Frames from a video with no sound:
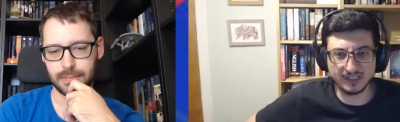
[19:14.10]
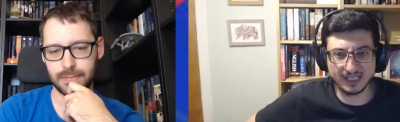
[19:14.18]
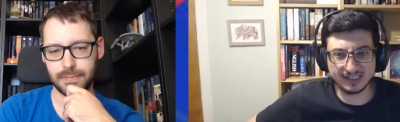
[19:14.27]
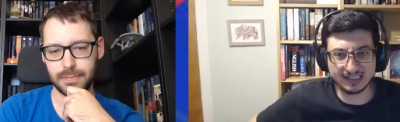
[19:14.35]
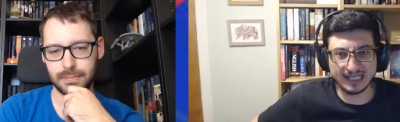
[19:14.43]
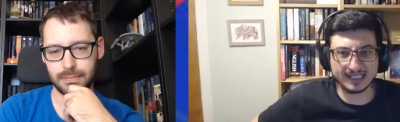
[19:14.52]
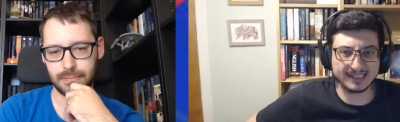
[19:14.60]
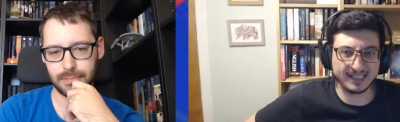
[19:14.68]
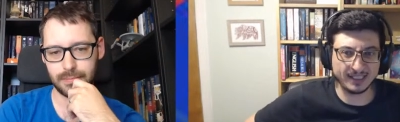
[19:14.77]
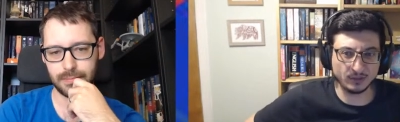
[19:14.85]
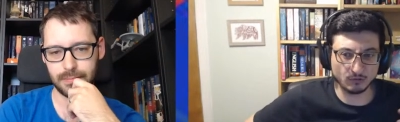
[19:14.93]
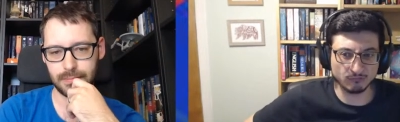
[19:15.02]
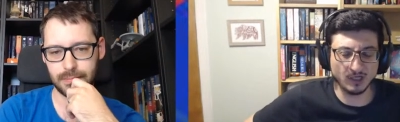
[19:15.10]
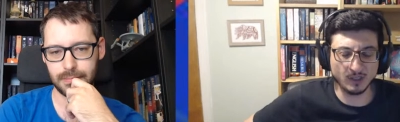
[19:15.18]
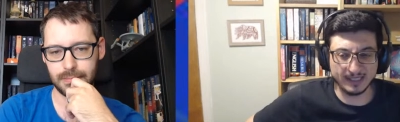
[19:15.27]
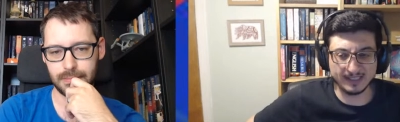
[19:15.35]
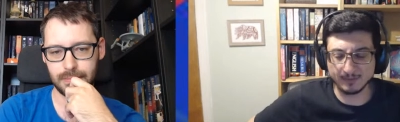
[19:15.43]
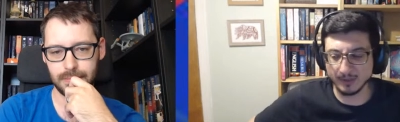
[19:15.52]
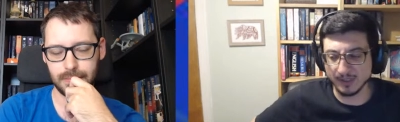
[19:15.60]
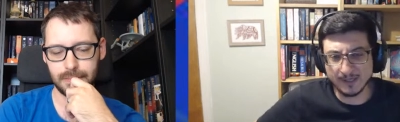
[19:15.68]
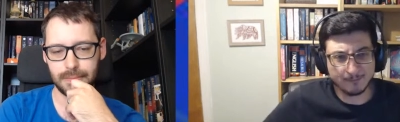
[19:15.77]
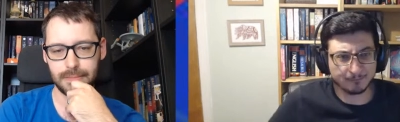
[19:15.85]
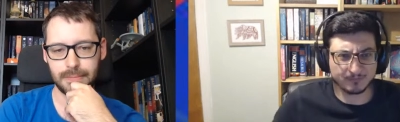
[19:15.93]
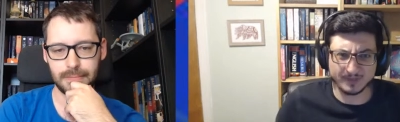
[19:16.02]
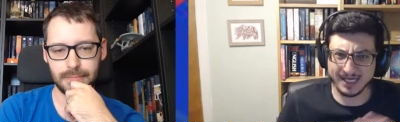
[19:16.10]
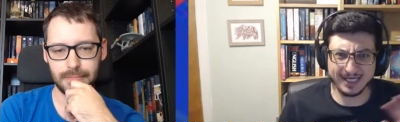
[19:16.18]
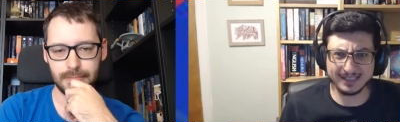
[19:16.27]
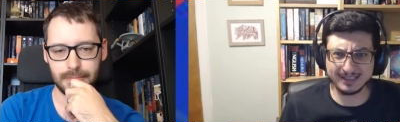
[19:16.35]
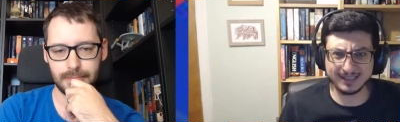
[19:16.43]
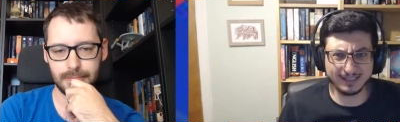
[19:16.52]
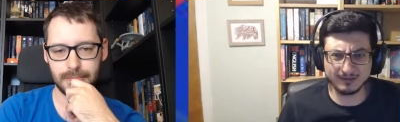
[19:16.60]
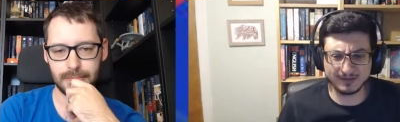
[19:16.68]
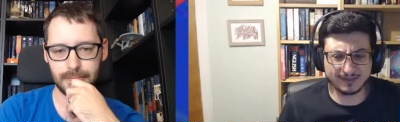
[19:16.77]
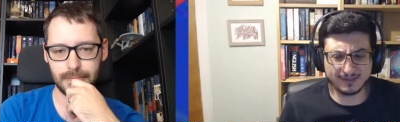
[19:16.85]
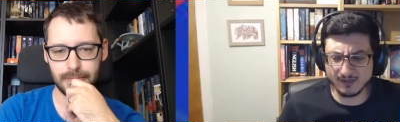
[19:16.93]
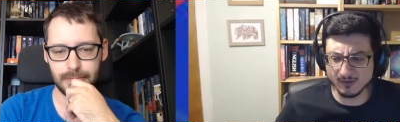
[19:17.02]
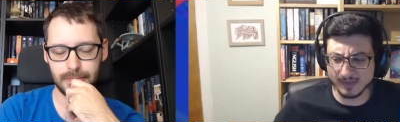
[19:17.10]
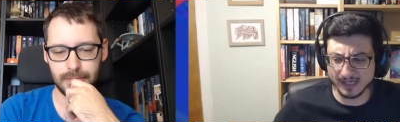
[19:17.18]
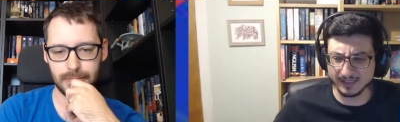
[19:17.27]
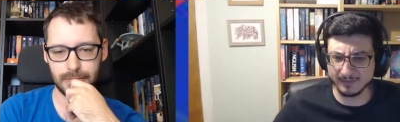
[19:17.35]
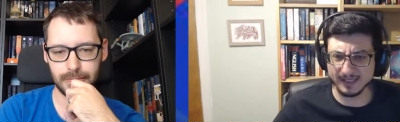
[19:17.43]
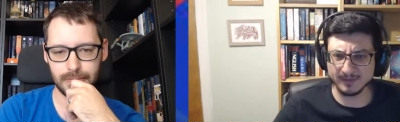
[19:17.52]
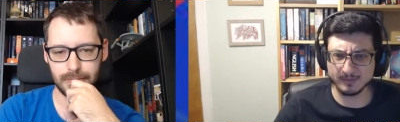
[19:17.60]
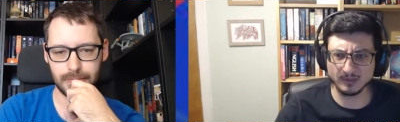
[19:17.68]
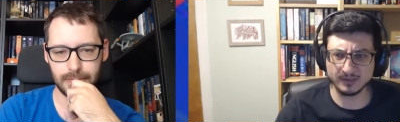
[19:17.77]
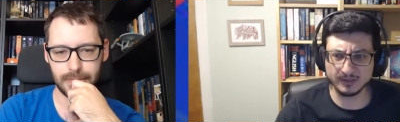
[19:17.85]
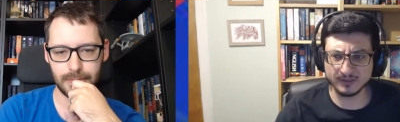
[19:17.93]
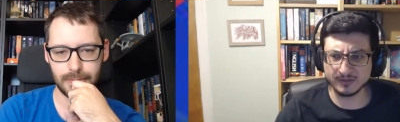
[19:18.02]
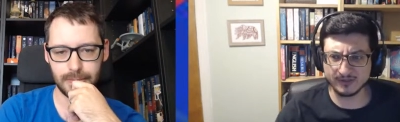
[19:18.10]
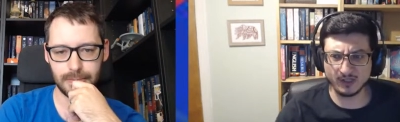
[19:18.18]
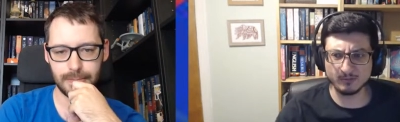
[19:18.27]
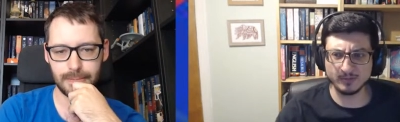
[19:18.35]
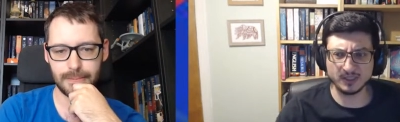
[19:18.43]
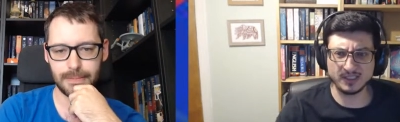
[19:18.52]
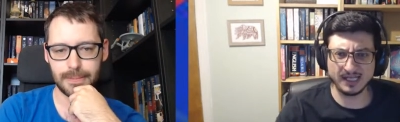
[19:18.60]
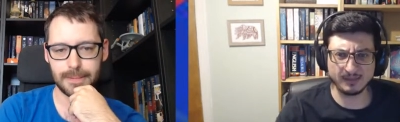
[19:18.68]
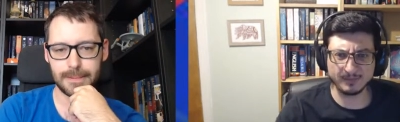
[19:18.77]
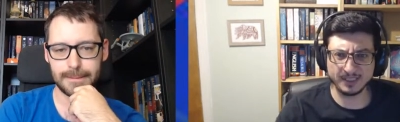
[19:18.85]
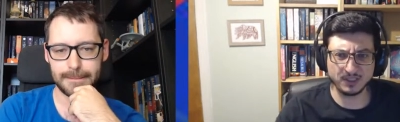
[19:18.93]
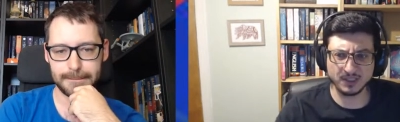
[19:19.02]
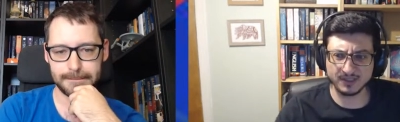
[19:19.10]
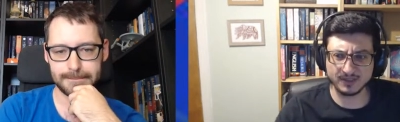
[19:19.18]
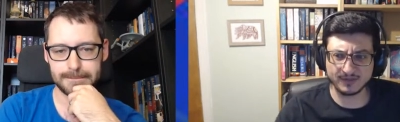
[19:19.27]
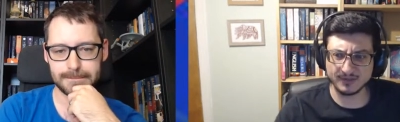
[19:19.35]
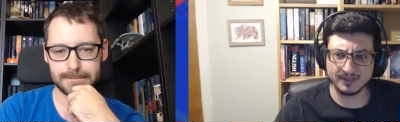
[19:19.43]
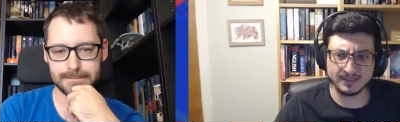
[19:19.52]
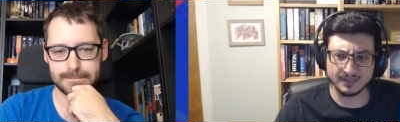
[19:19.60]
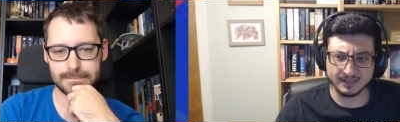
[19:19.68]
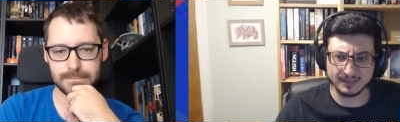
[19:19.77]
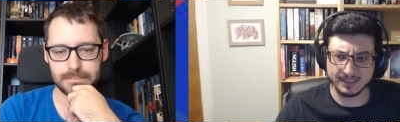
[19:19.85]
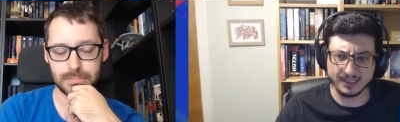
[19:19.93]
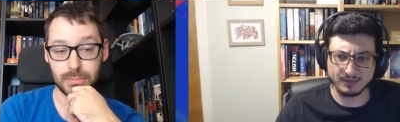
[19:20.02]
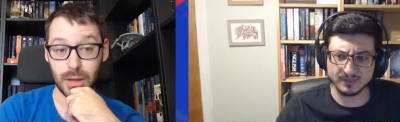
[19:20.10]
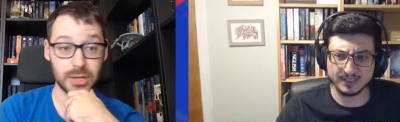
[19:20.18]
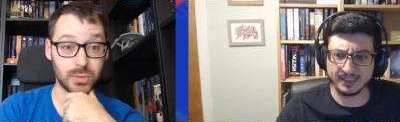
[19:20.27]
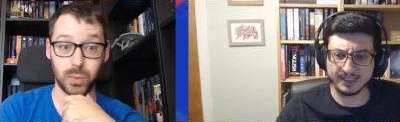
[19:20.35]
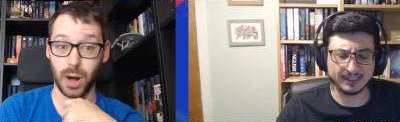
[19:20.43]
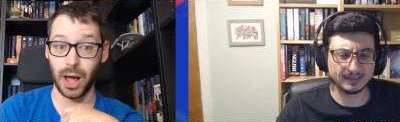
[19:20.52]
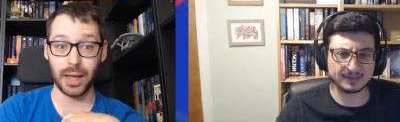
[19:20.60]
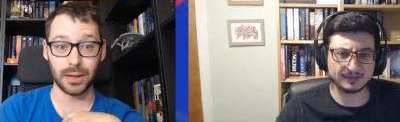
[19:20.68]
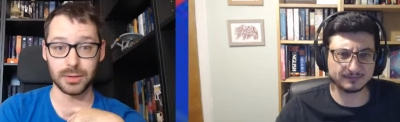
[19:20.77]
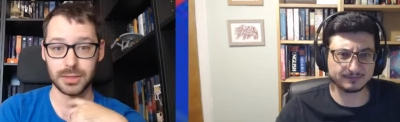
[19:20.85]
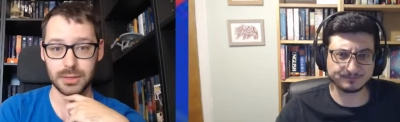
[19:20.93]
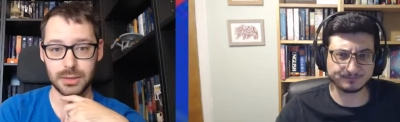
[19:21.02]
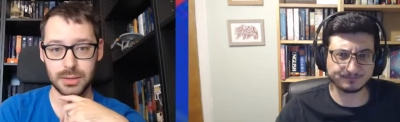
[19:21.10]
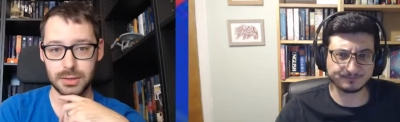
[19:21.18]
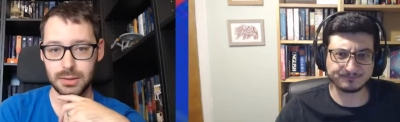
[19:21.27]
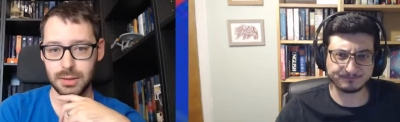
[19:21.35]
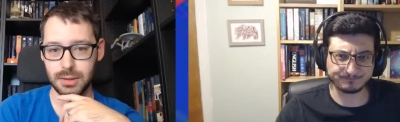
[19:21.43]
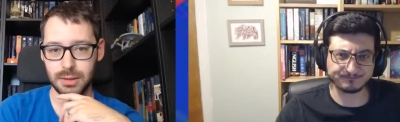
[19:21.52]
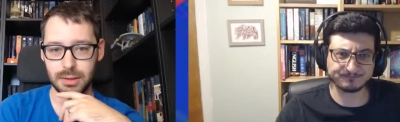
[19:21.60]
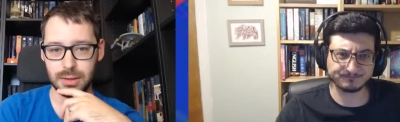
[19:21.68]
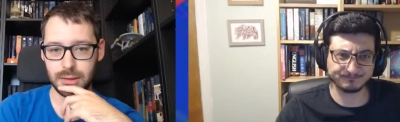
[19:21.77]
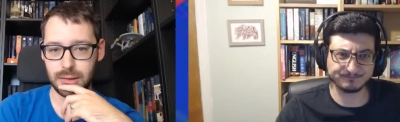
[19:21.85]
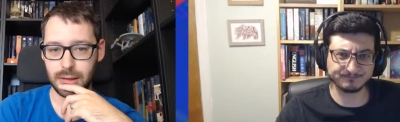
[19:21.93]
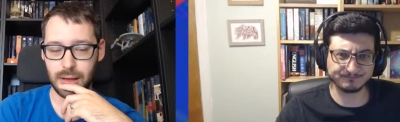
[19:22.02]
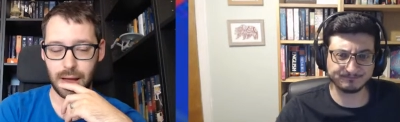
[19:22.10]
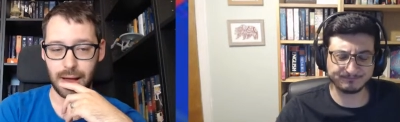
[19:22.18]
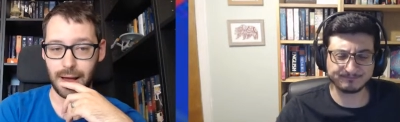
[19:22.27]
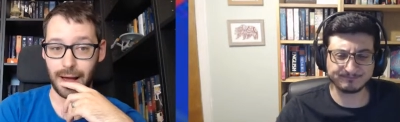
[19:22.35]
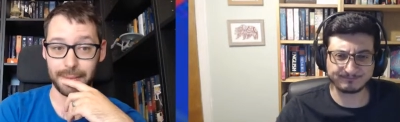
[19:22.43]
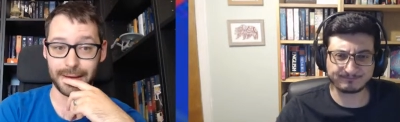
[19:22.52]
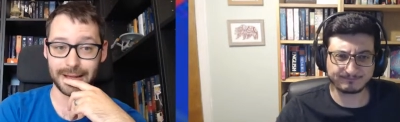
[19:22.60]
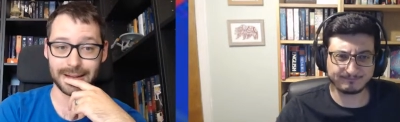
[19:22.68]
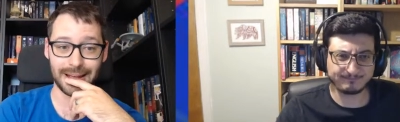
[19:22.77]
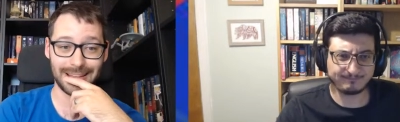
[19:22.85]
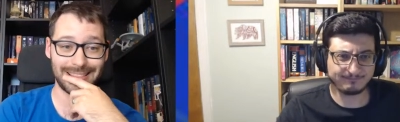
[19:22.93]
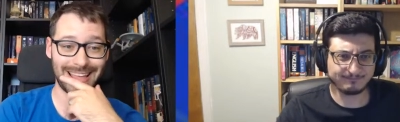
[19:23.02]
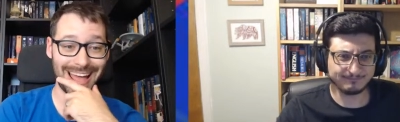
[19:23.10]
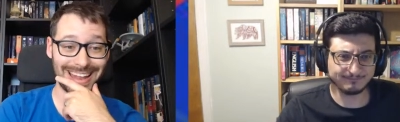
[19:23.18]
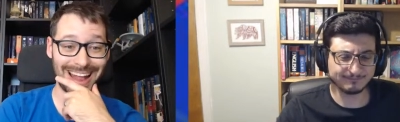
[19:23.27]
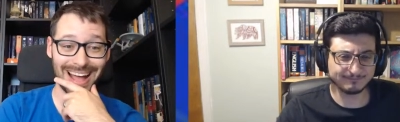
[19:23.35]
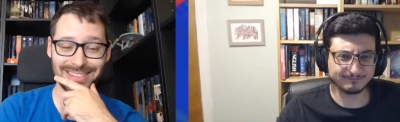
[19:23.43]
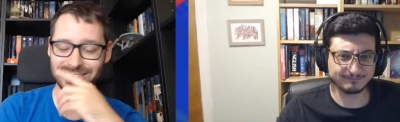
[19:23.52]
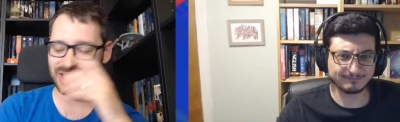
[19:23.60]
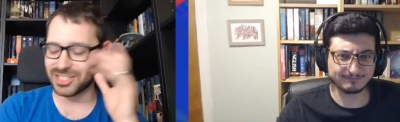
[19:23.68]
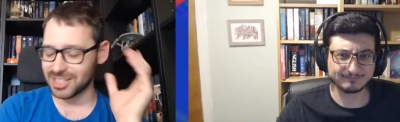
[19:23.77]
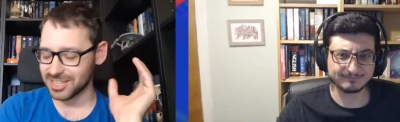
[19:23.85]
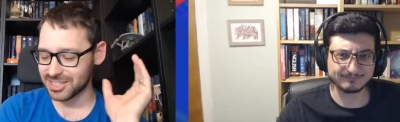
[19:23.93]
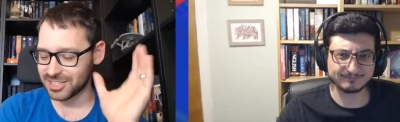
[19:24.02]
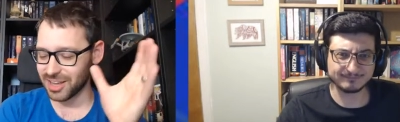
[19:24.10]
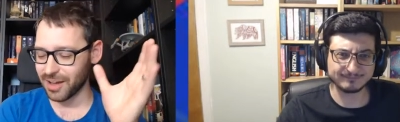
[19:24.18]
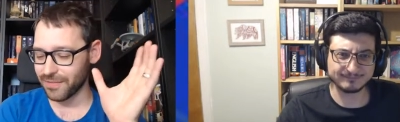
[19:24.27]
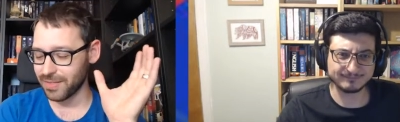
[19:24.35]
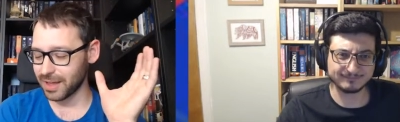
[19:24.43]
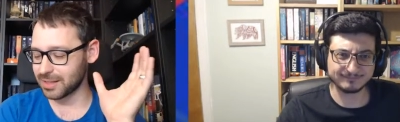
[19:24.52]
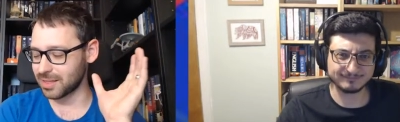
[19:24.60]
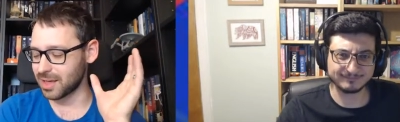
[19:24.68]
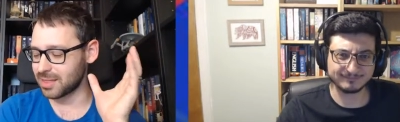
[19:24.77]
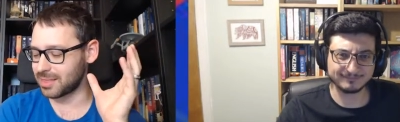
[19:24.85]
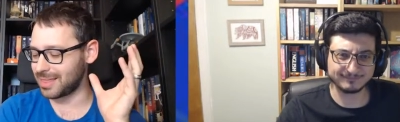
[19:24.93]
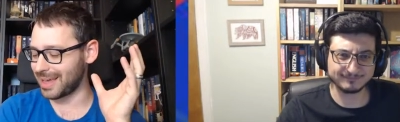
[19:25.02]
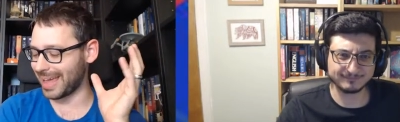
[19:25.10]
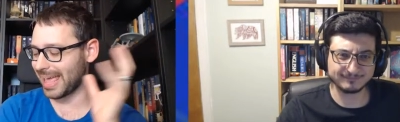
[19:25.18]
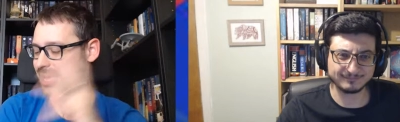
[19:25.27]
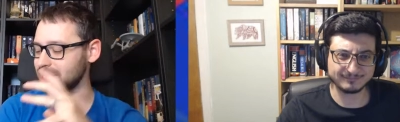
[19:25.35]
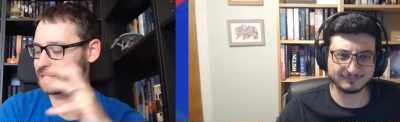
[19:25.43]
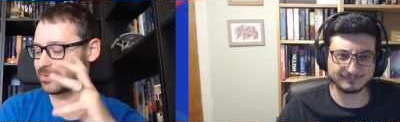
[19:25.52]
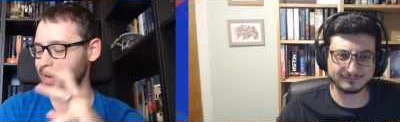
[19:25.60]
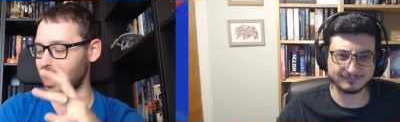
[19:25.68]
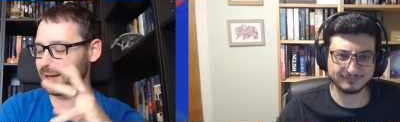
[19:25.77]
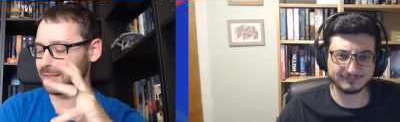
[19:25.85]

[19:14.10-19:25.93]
Speaker 1: to his legacy and grow it. But he'd killed so many people and done so much damage. It's
Speaker 2: it's ridiculous. It's wild. Mm. I mean, it, and uh, just the stuff like the the history I